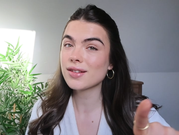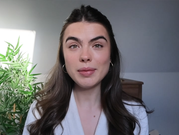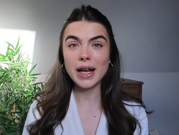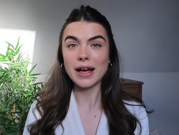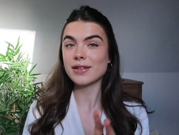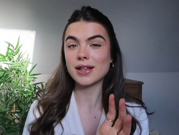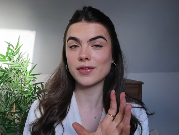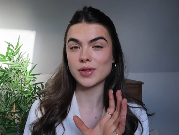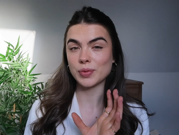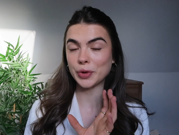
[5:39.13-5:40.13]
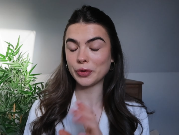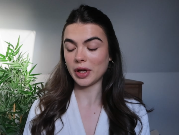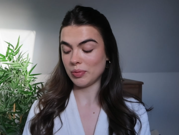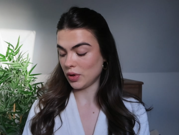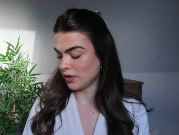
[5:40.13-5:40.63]
M&S have some
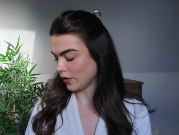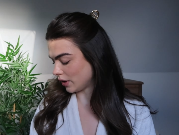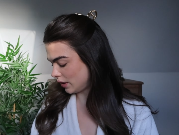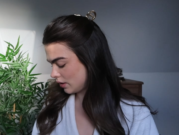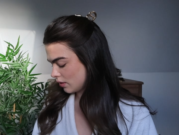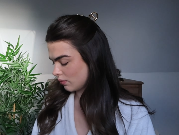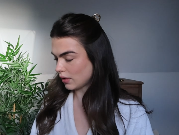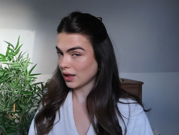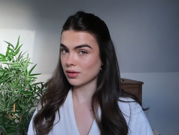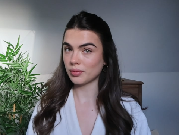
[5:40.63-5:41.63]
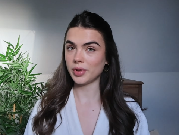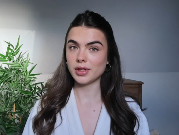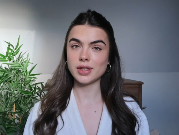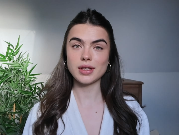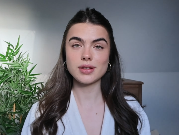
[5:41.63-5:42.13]
great beauty finds. That's not
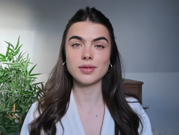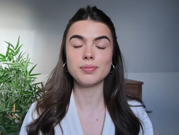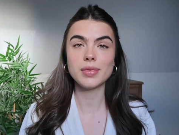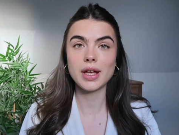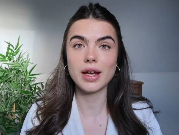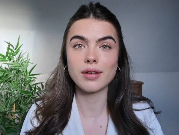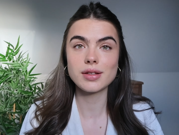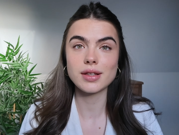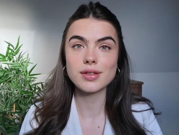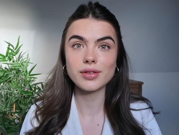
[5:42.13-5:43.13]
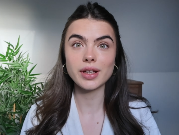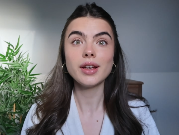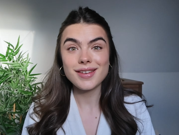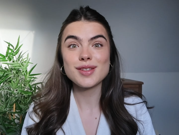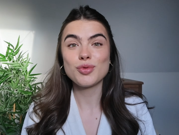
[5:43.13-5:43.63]
beauty, that's a hair accessory.
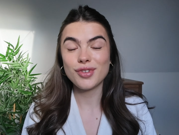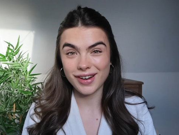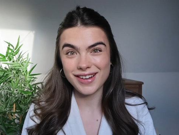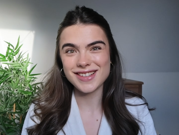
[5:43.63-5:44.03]
Has some great